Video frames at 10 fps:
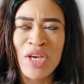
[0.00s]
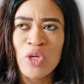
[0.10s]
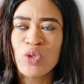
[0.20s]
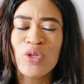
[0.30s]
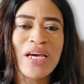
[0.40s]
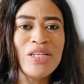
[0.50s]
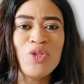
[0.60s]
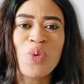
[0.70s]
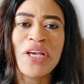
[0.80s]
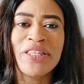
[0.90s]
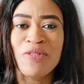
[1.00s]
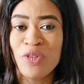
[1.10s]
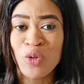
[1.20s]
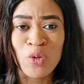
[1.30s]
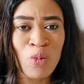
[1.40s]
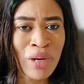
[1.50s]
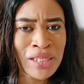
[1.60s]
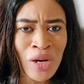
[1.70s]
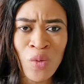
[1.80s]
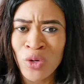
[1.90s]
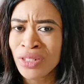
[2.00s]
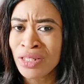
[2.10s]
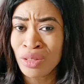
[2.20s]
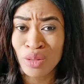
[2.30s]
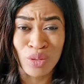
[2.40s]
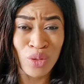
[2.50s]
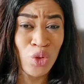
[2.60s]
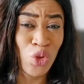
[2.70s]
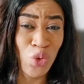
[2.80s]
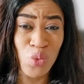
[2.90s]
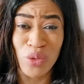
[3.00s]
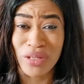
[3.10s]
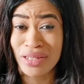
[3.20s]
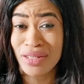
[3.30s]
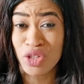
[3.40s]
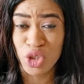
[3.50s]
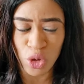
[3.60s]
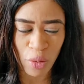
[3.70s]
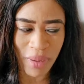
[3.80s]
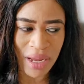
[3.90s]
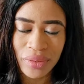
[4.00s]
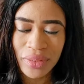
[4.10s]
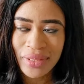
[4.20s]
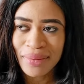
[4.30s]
So that is why Davido, no matter what, he does not joke with this Chioma.